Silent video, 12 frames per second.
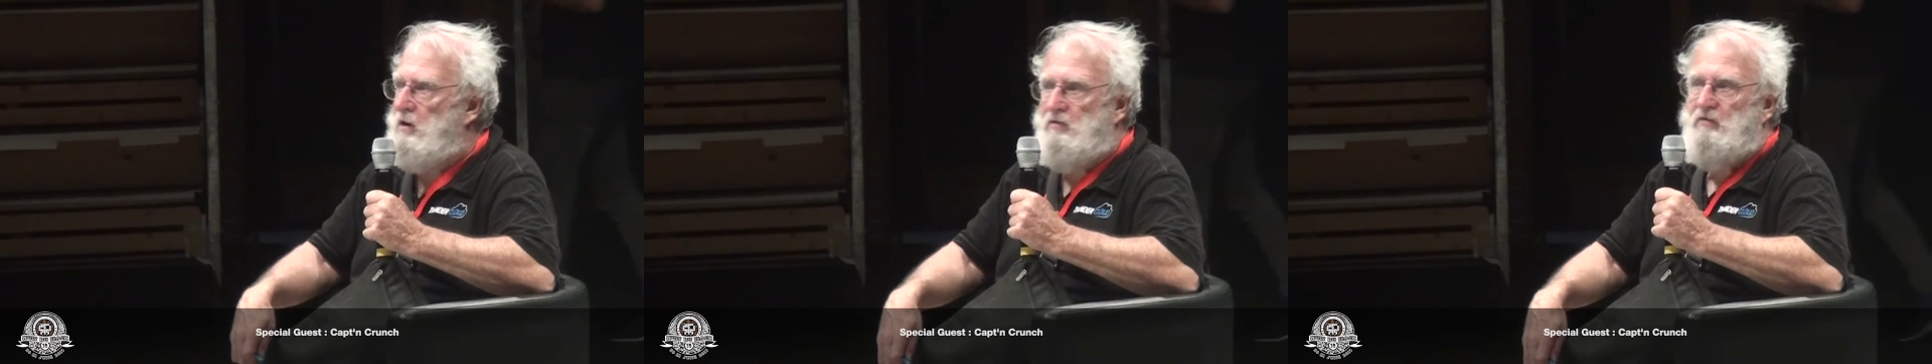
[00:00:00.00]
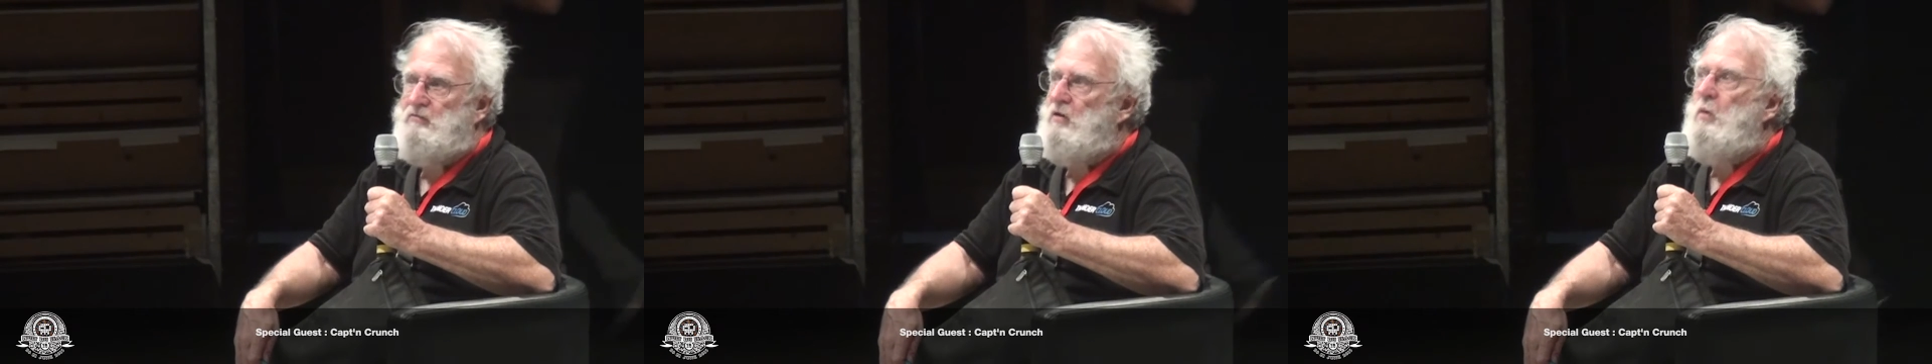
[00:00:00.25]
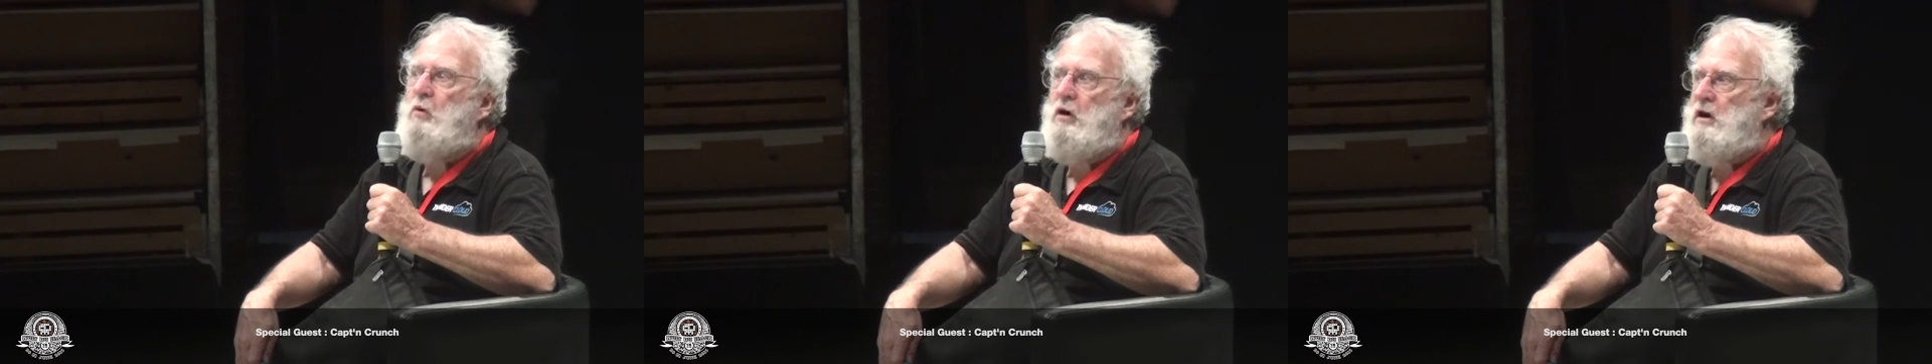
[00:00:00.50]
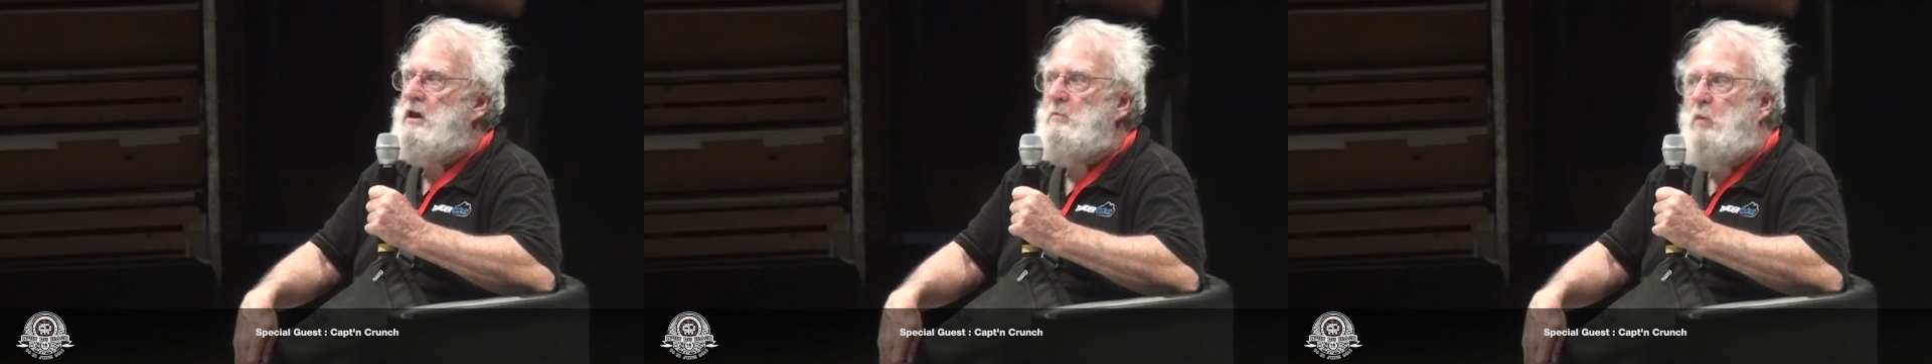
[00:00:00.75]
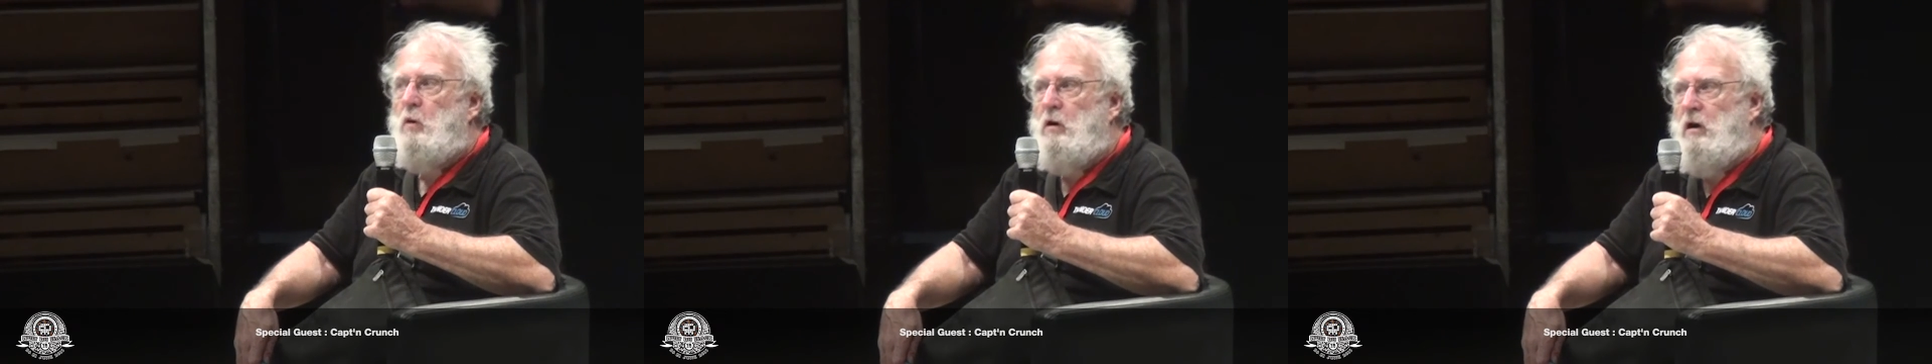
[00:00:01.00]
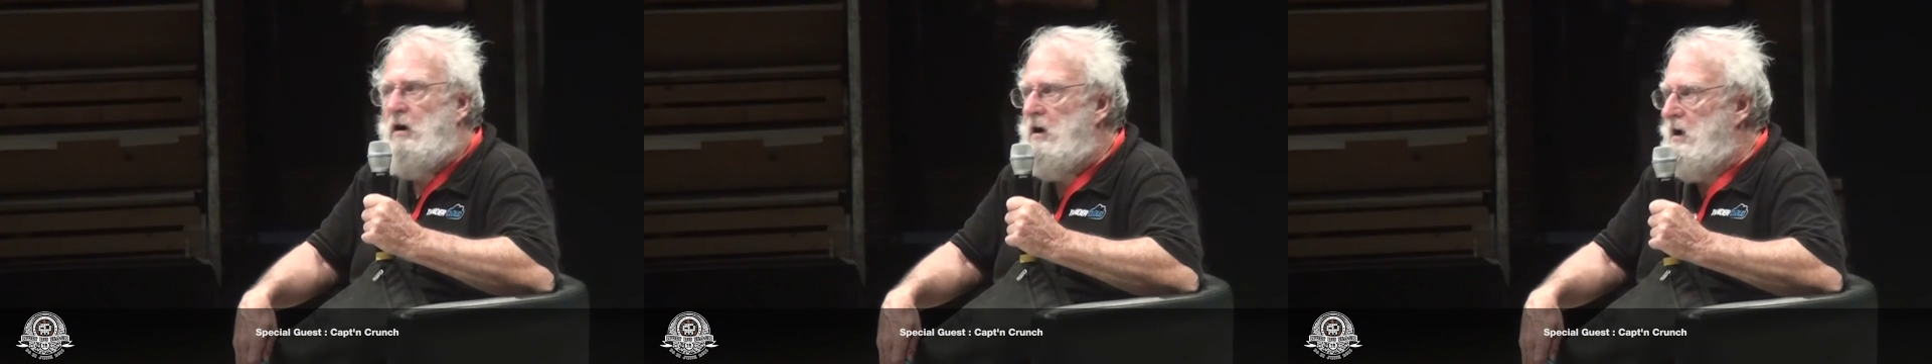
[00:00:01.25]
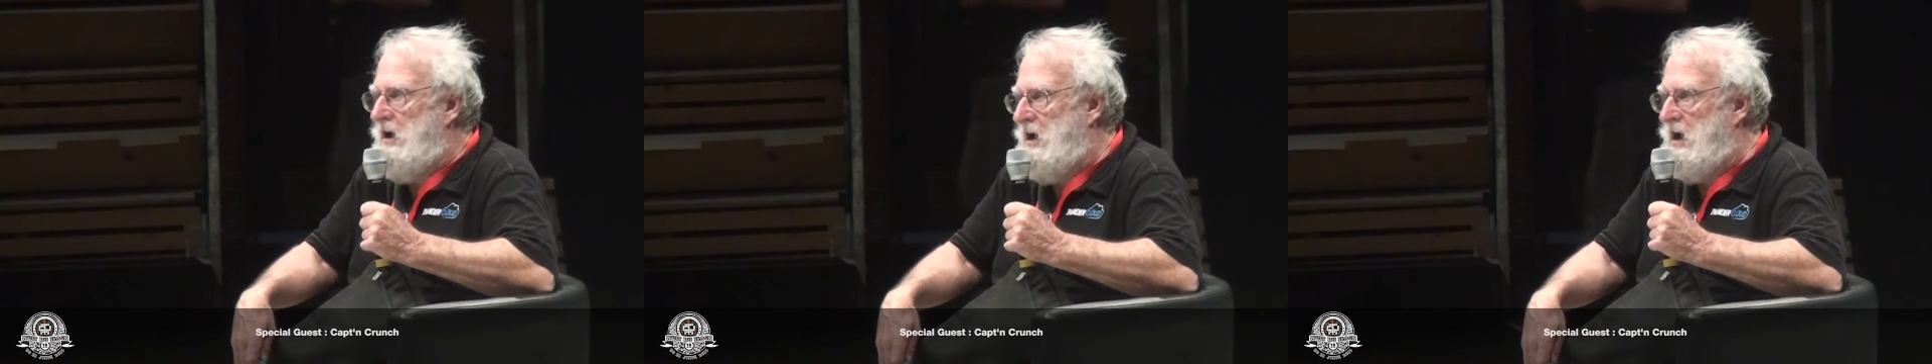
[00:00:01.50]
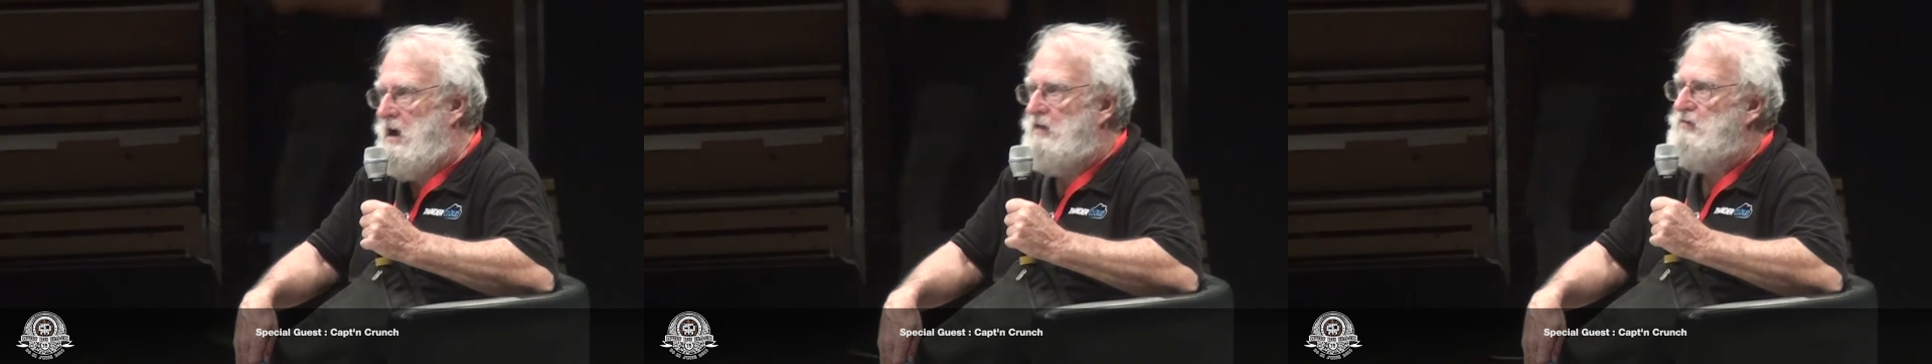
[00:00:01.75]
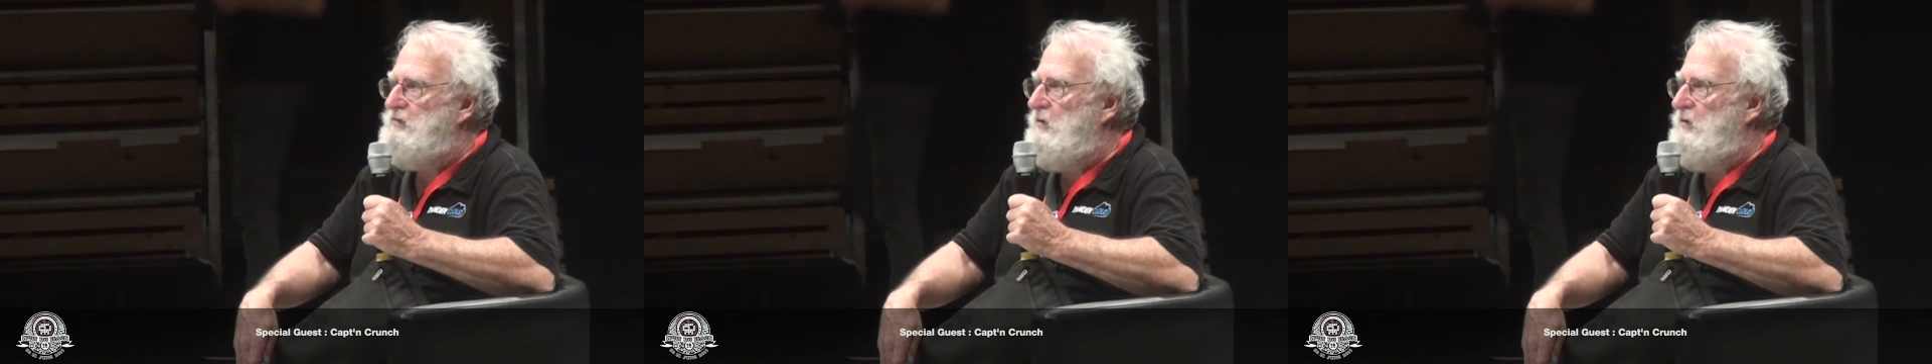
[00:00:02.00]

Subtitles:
monitors don't work anymore, and